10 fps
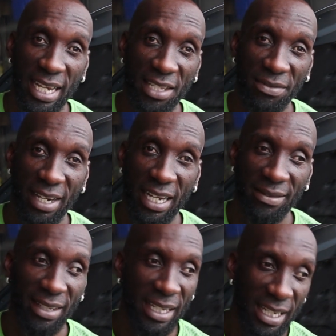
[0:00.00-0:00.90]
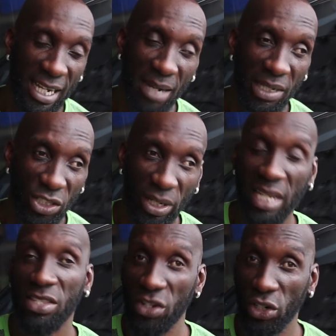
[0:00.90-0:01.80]
X5. I'm gonna try
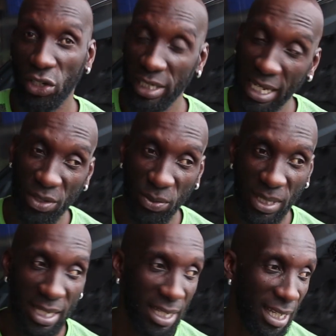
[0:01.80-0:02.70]
and sort out next week,